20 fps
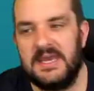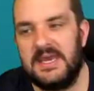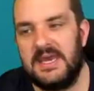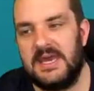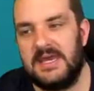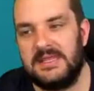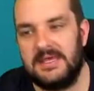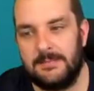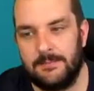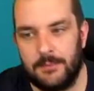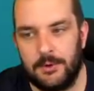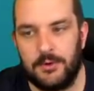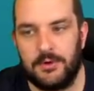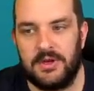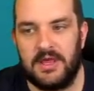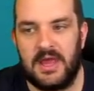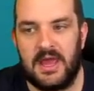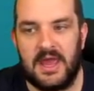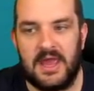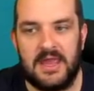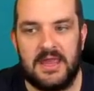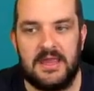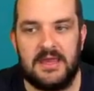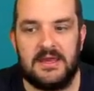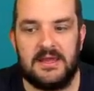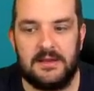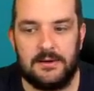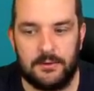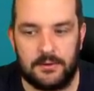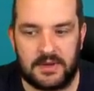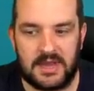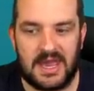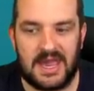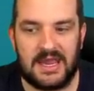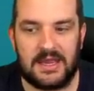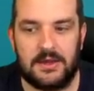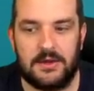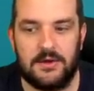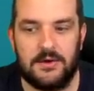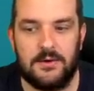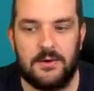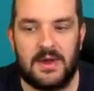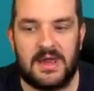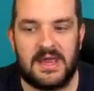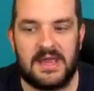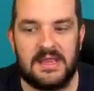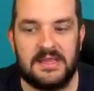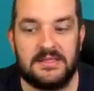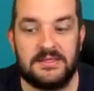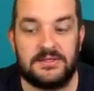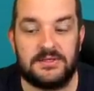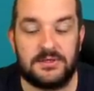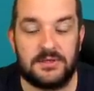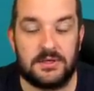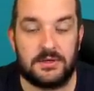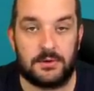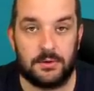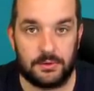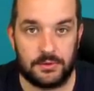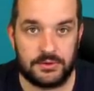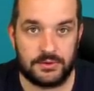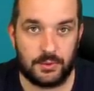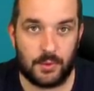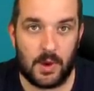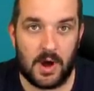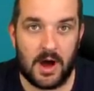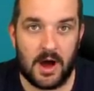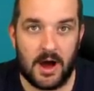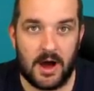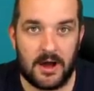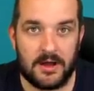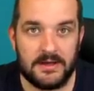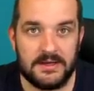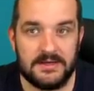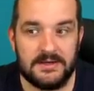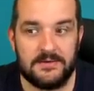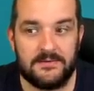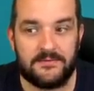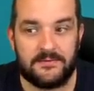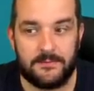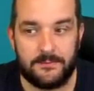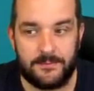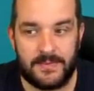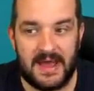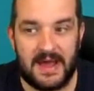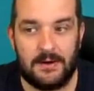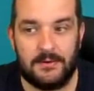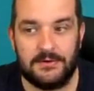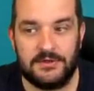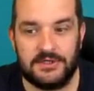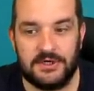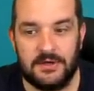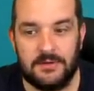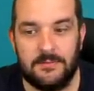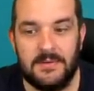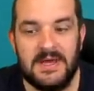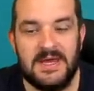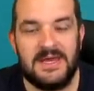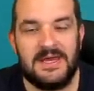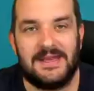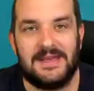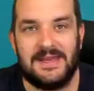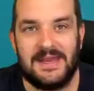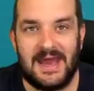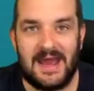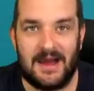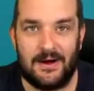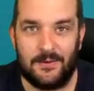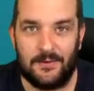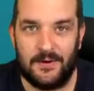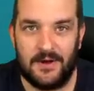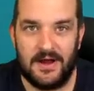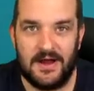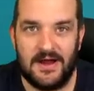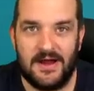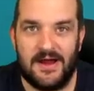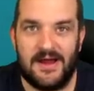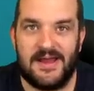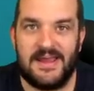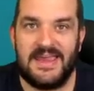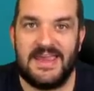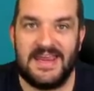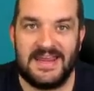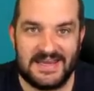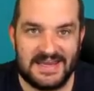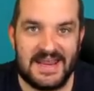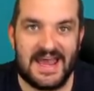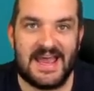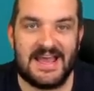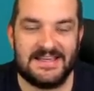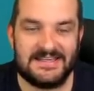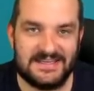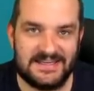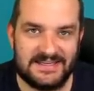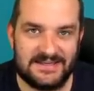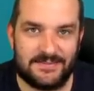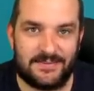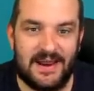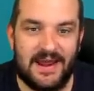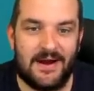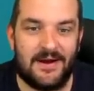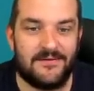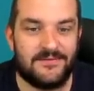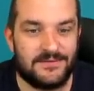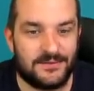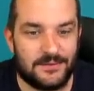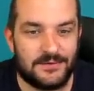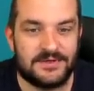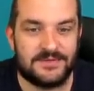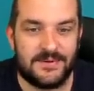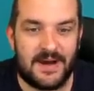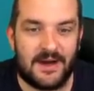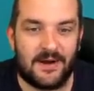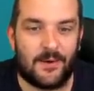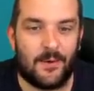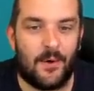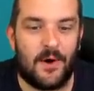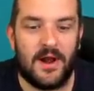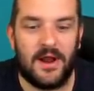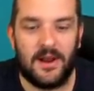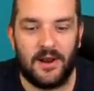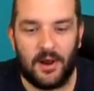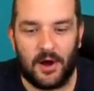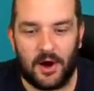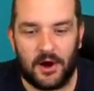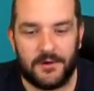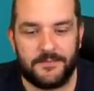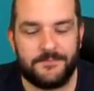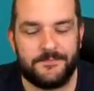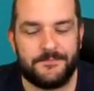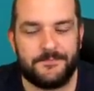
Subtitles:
and then Meunier, Lukaku, and Courtois from Belgium. Now, Eden Hazard is a player I've talked about quite a lot.